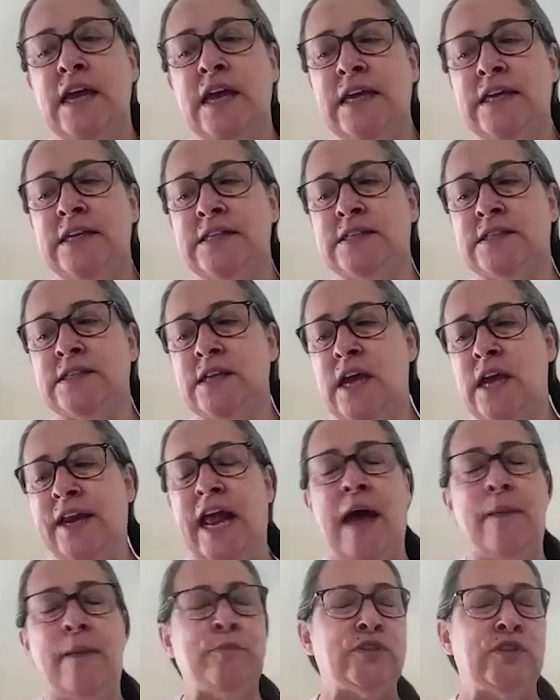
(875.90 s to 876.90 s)
is an
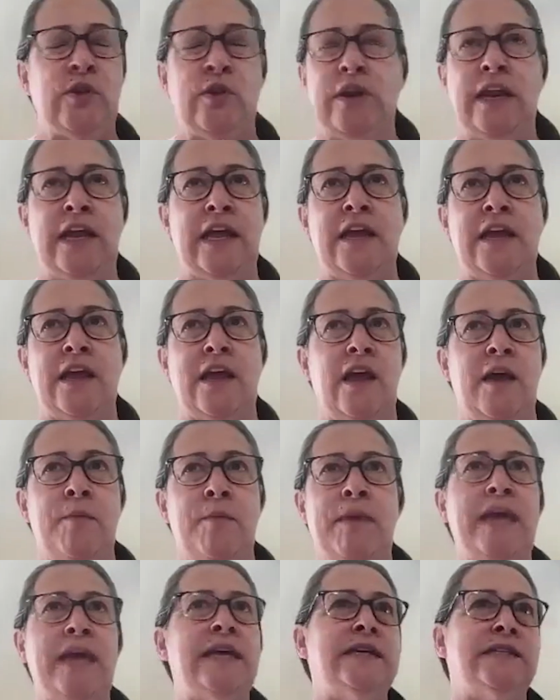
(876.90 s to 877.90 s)
absolutely
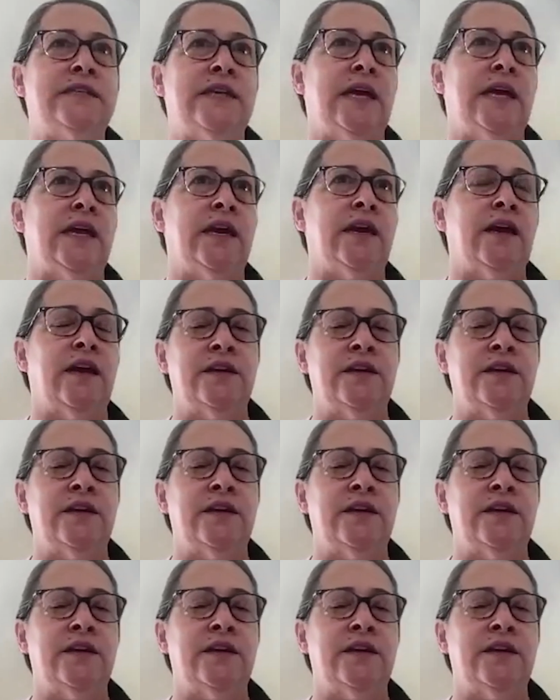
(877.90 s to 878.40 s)
amazing...